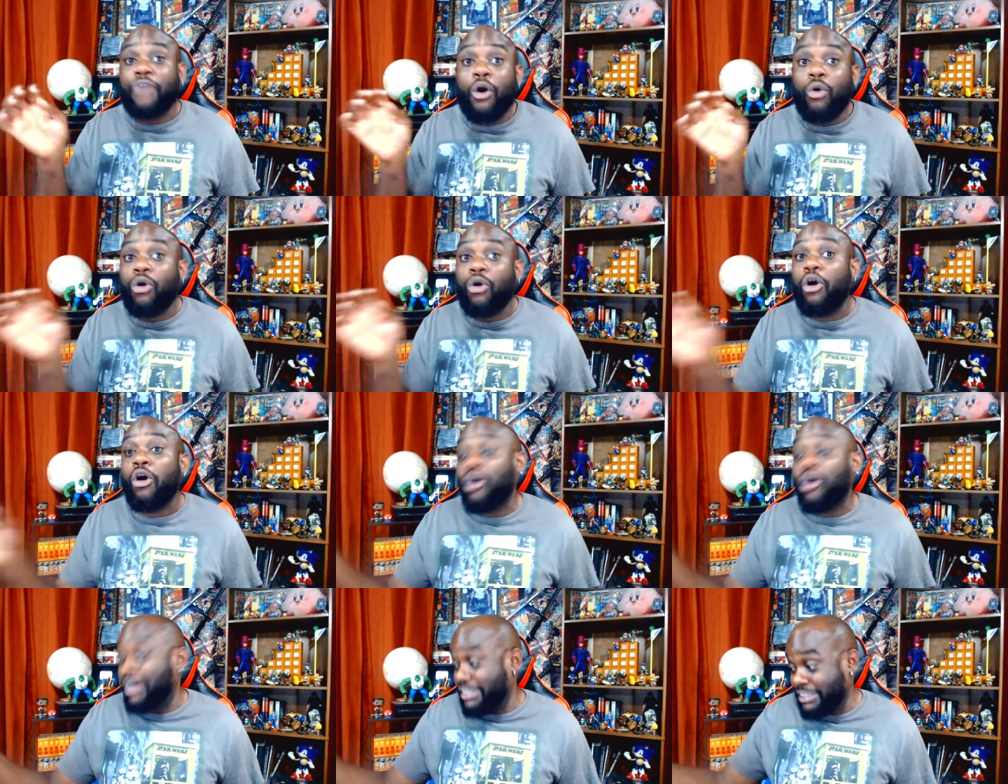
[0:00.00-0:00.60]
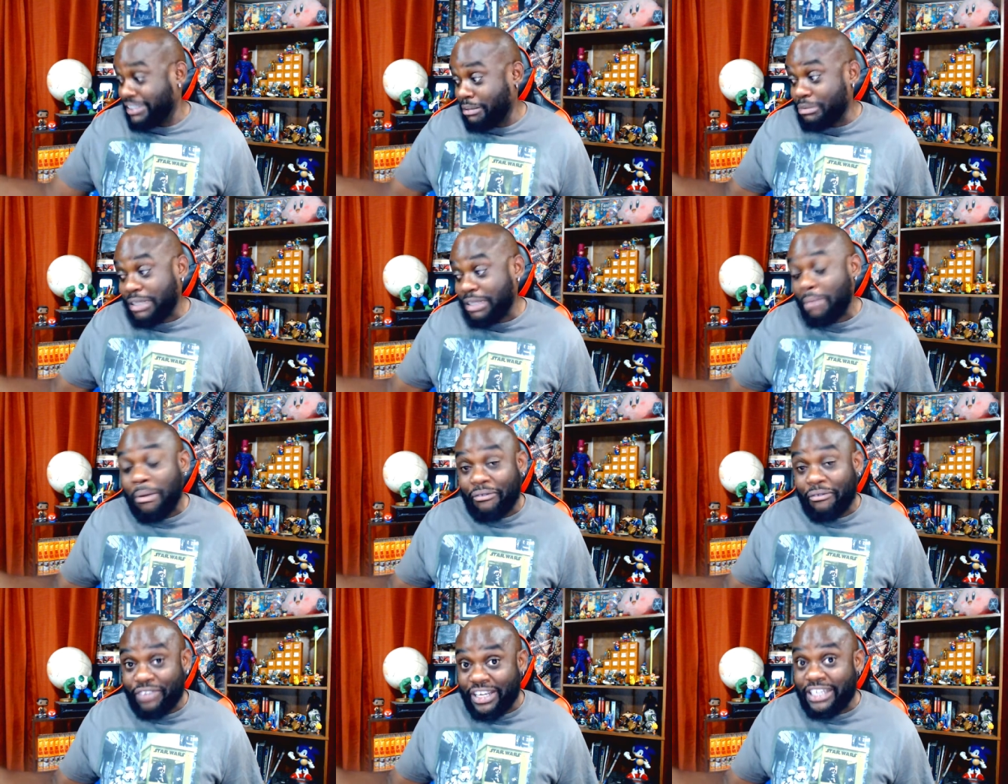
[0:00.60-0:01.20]
call because sometimes
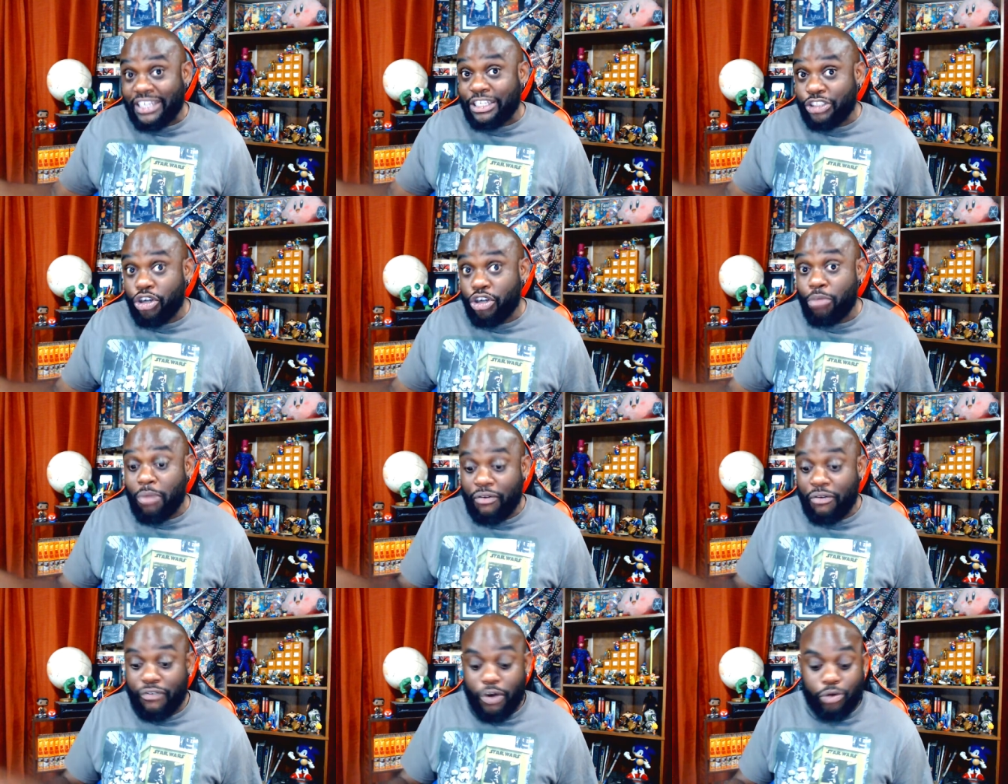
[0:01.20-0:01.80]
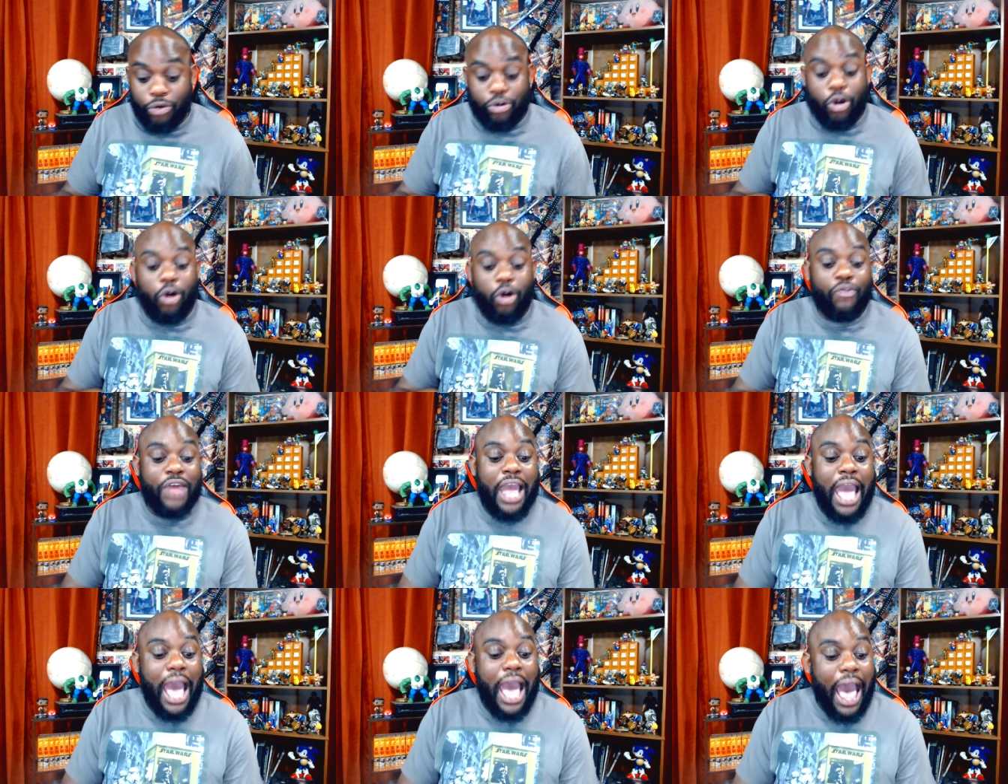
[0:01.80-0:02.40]
I forget to turn my phone on.
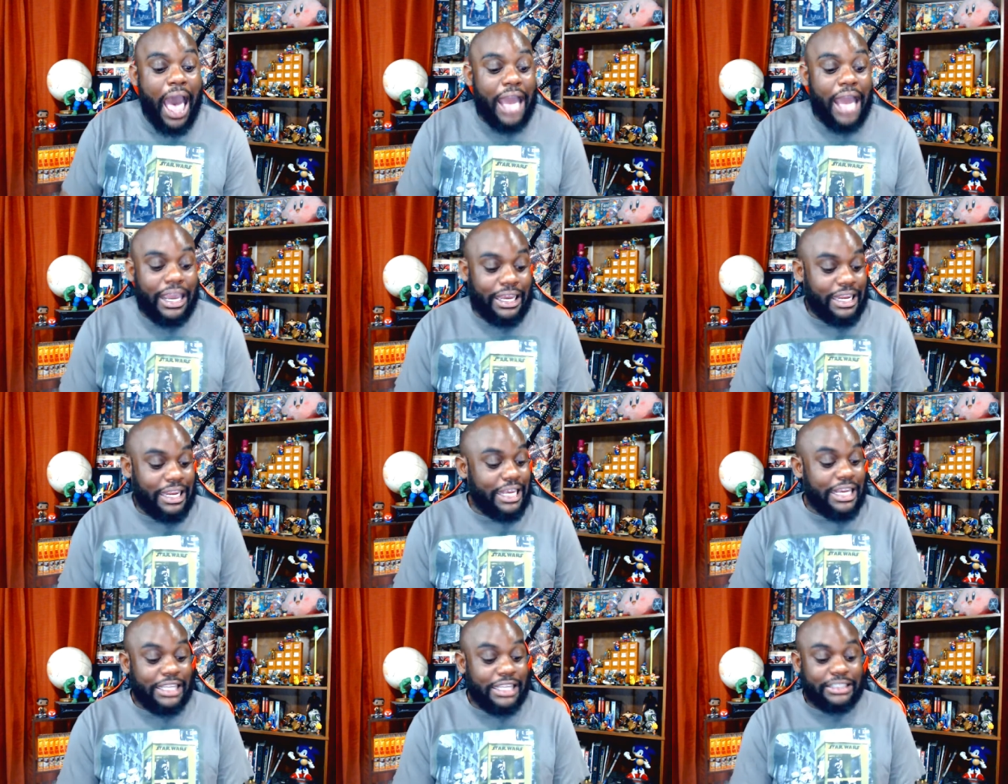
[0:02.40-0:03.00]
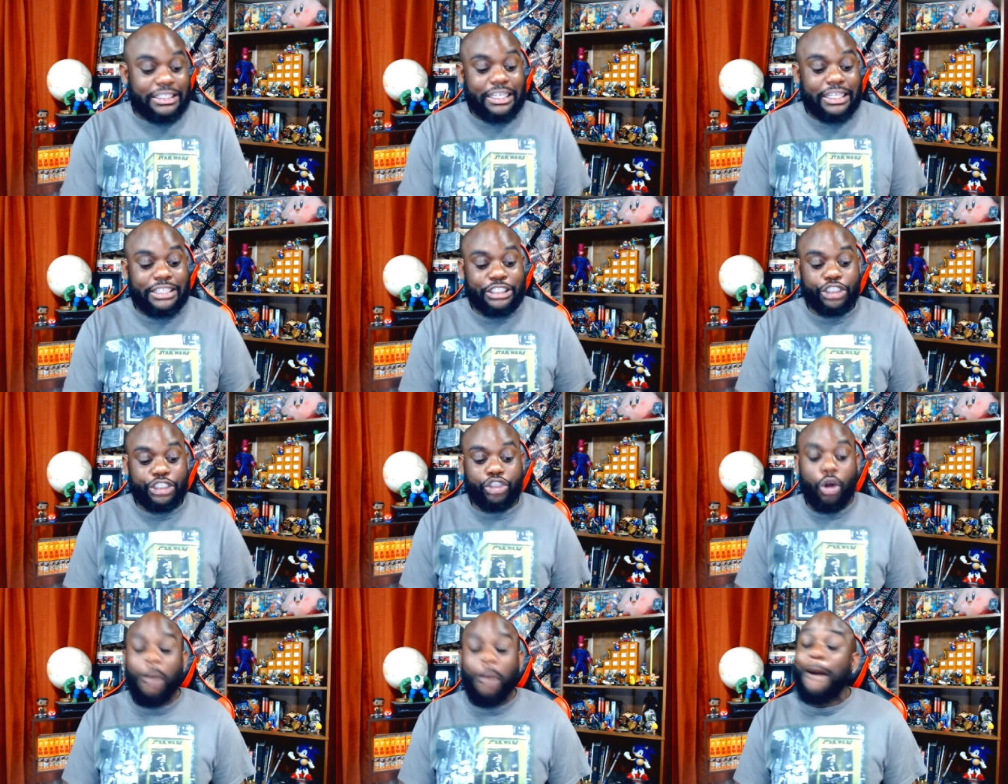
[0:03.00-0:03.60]
I can easily
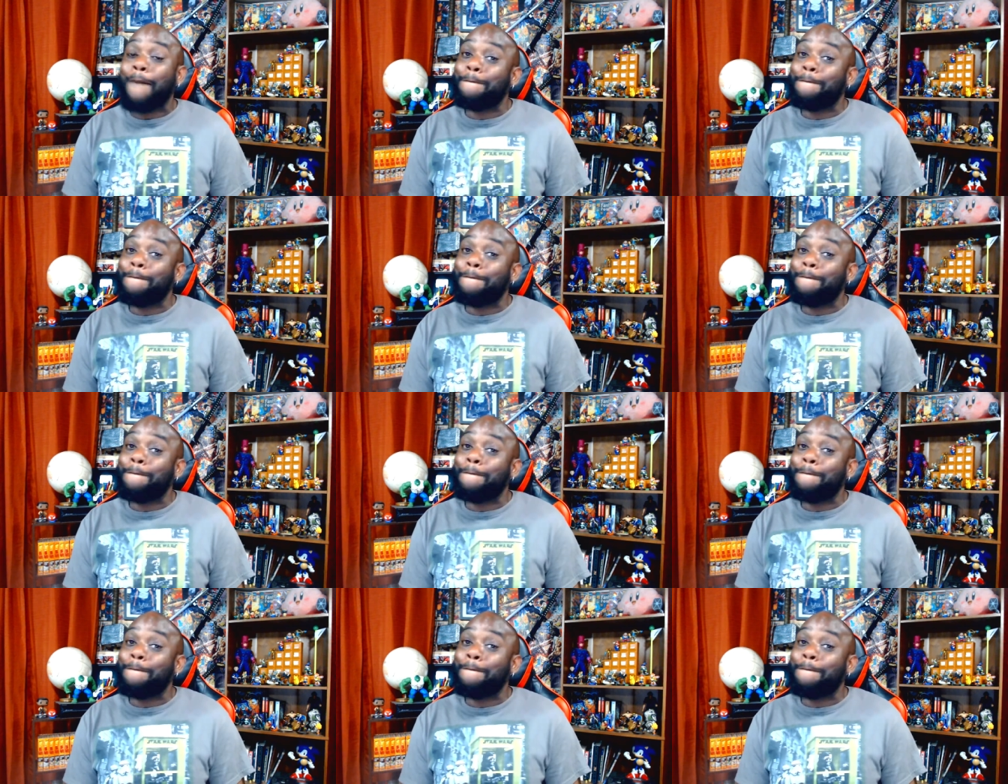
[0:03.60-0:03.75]
just go.